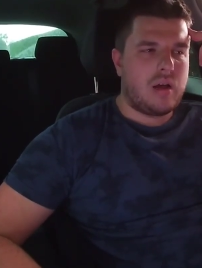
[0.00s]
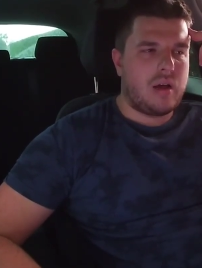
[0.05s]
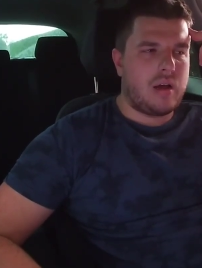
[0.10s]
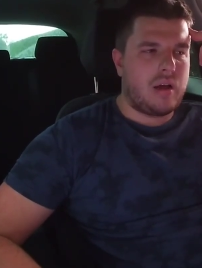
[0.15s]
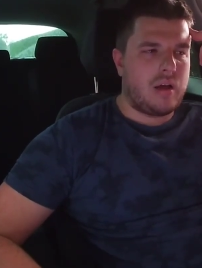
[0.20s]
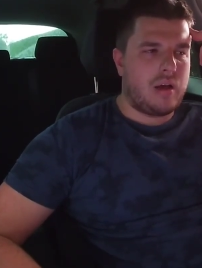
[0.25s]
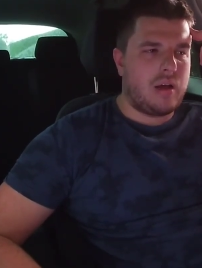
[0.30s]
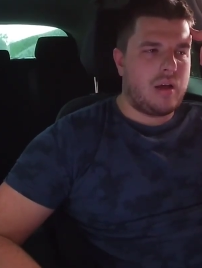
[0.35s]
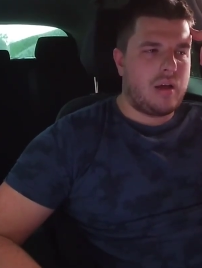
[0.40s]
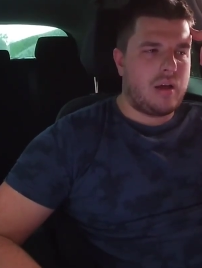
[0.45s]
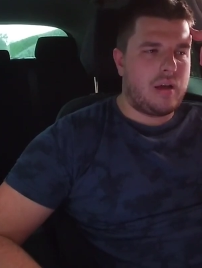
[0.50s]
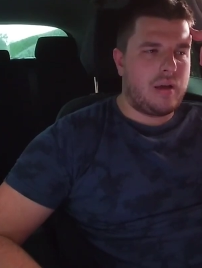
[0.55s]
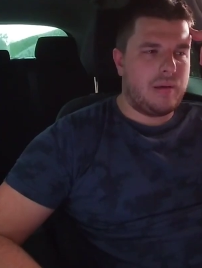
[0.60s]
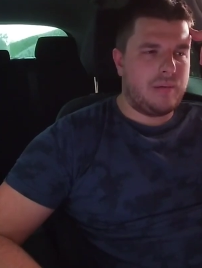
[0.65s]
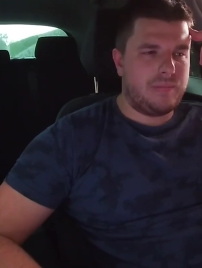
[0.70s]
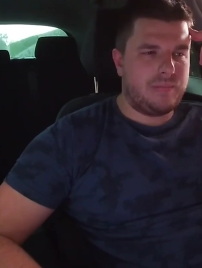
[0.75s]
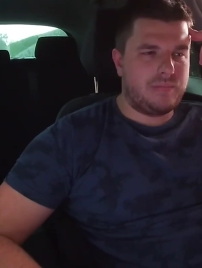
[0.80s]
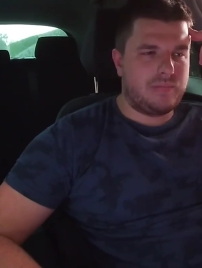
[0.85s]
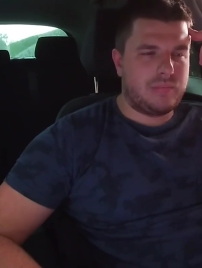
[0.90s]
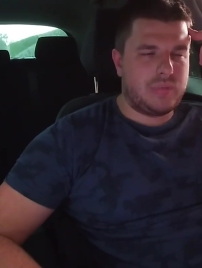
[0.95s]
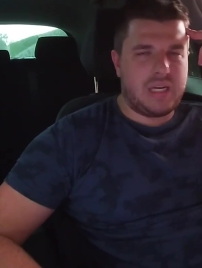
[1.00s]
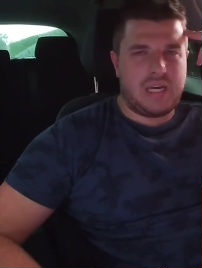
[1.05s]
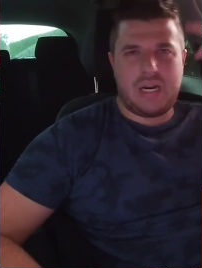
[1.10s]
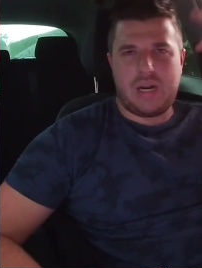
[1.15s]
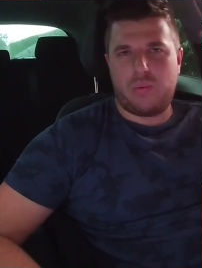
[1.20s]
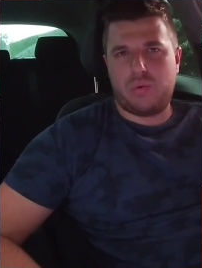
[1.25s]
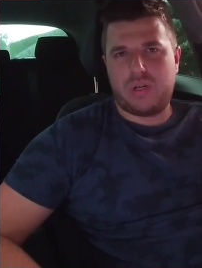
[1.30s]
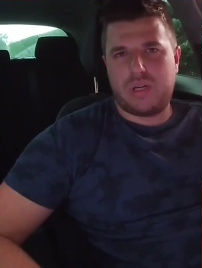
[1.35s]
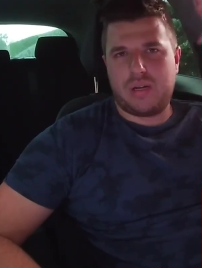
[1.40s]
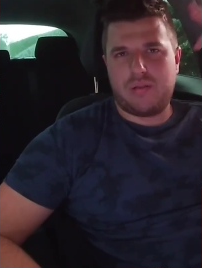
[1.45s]
then
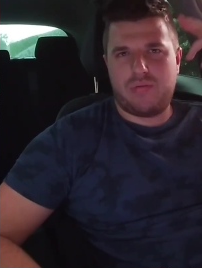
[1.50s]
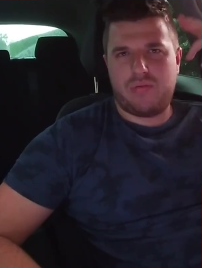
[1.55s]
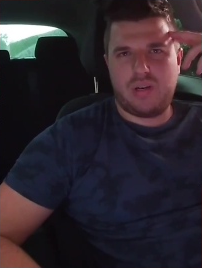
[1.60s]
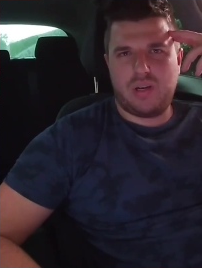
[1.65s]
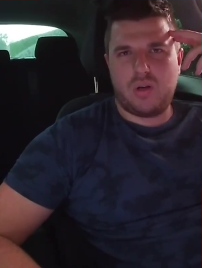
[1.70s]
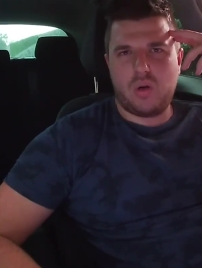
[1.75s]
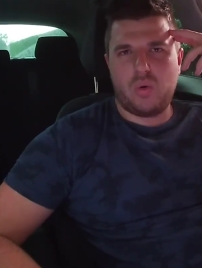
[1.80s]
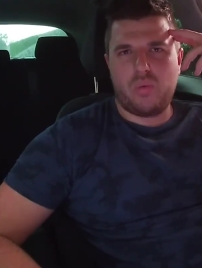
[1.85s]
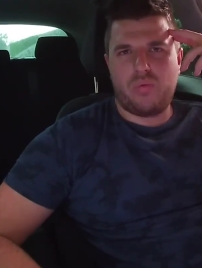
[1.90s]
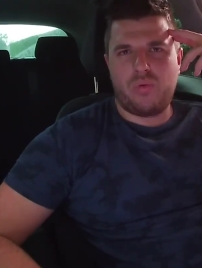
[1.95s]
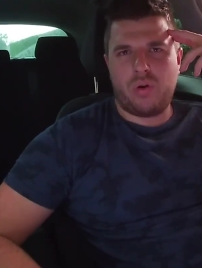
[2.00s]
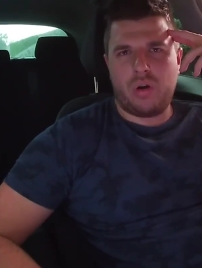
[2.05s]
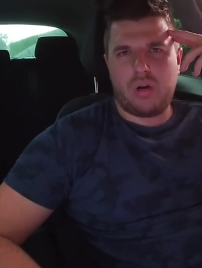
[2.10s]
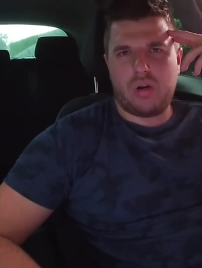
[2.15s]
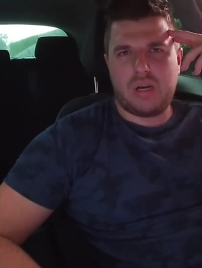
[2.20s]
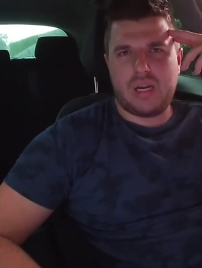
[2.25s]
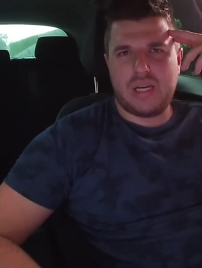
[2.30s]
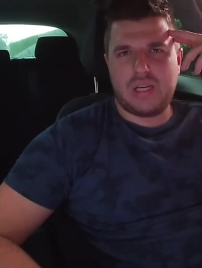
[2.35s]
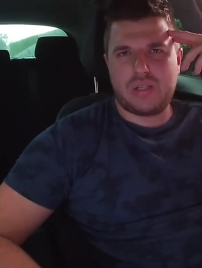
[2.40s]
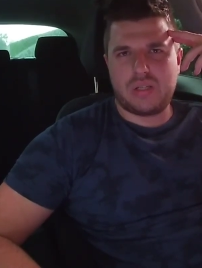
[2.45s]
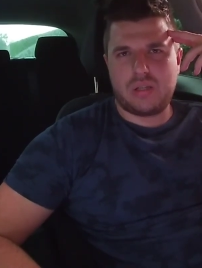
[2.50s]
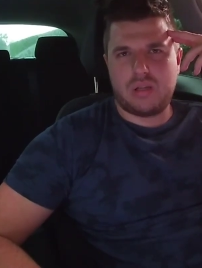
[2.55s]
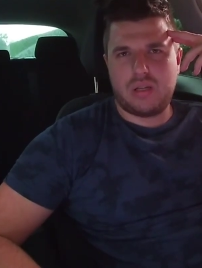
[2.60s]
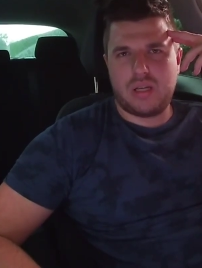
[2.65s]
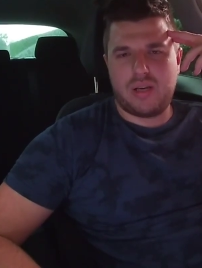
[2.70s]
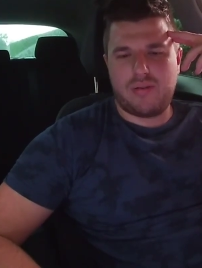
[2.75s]
I would definitely go for a diesel.